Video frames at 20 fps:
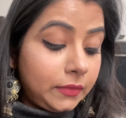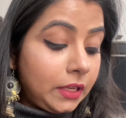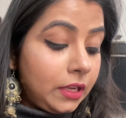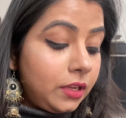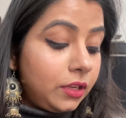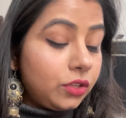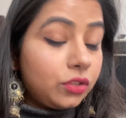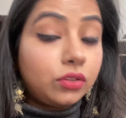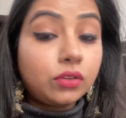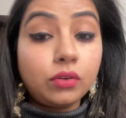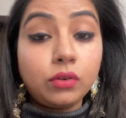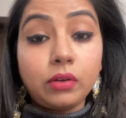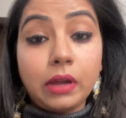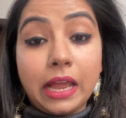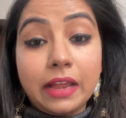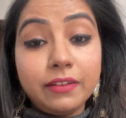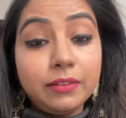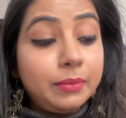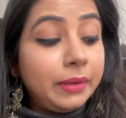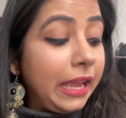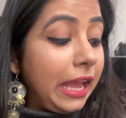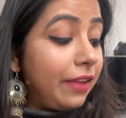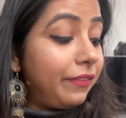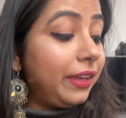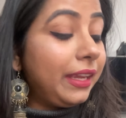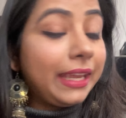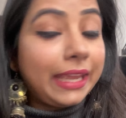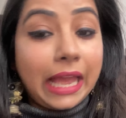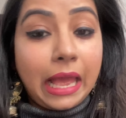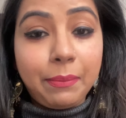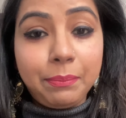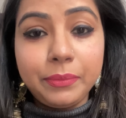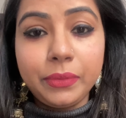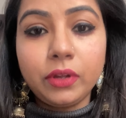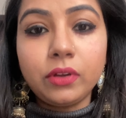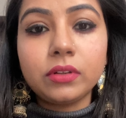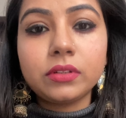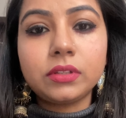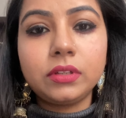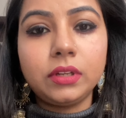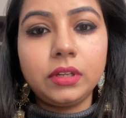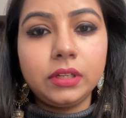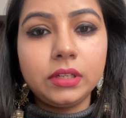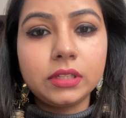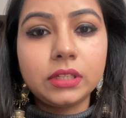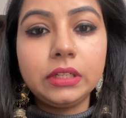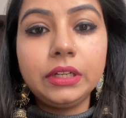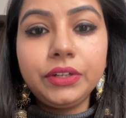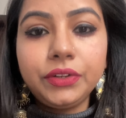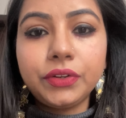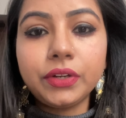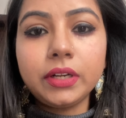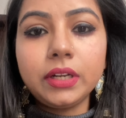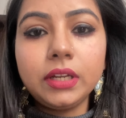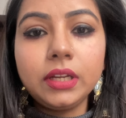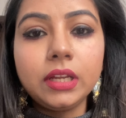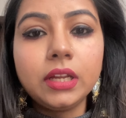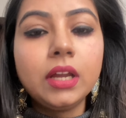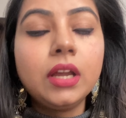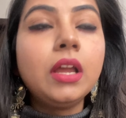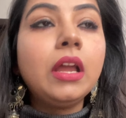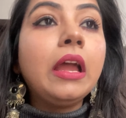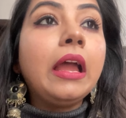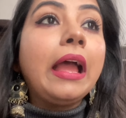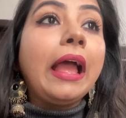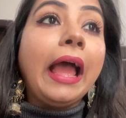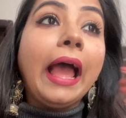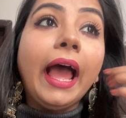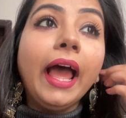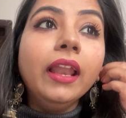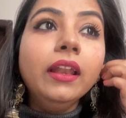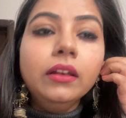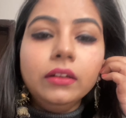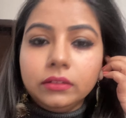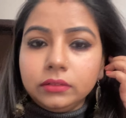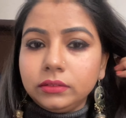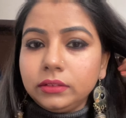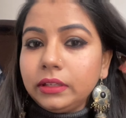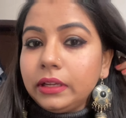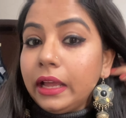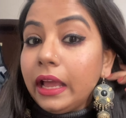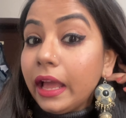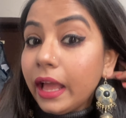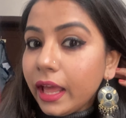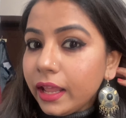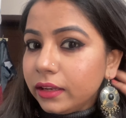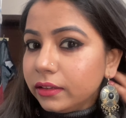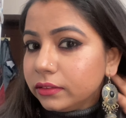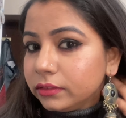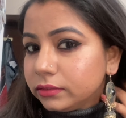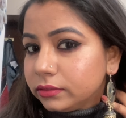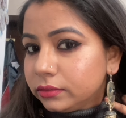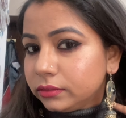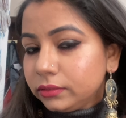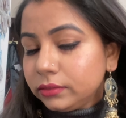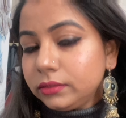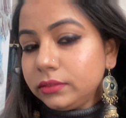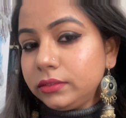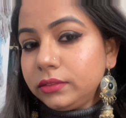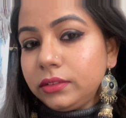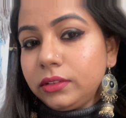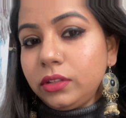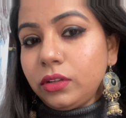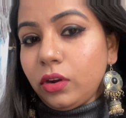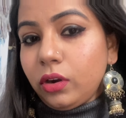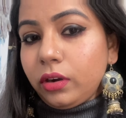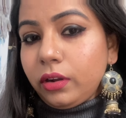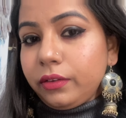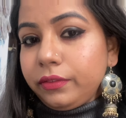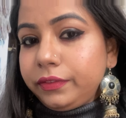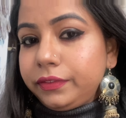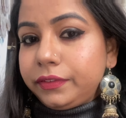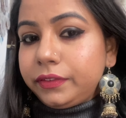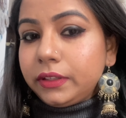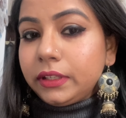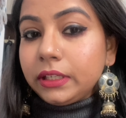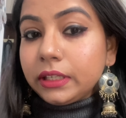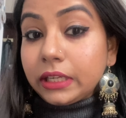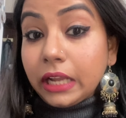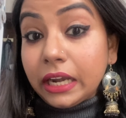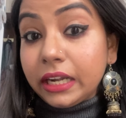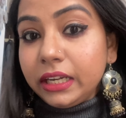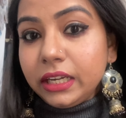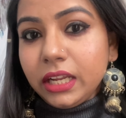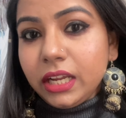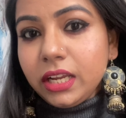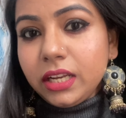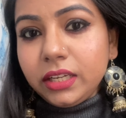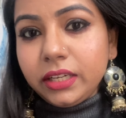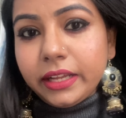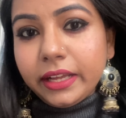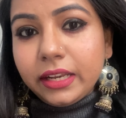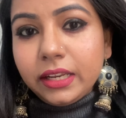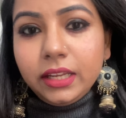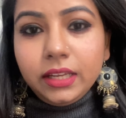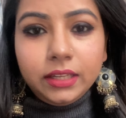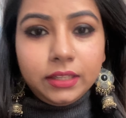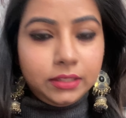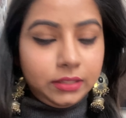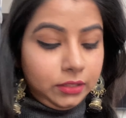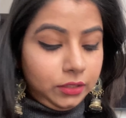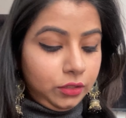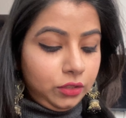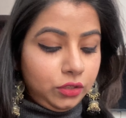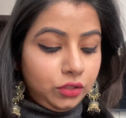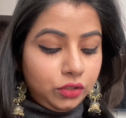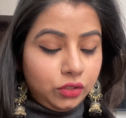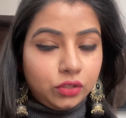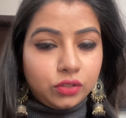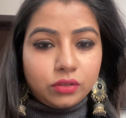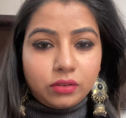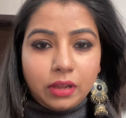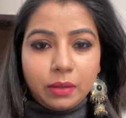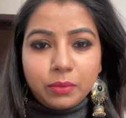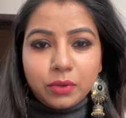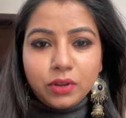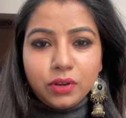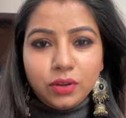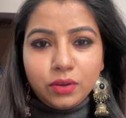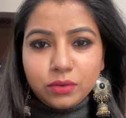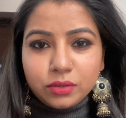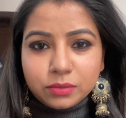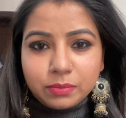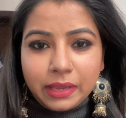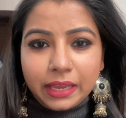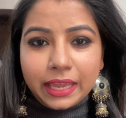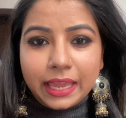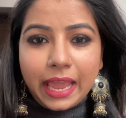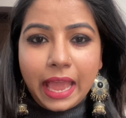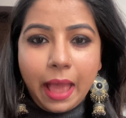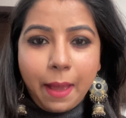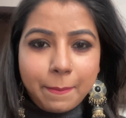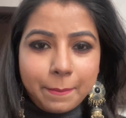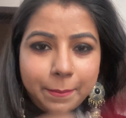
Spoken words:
So I'll be having cap because there is literally hell lot of thandi in Delhi. So I'm gonna use my cap.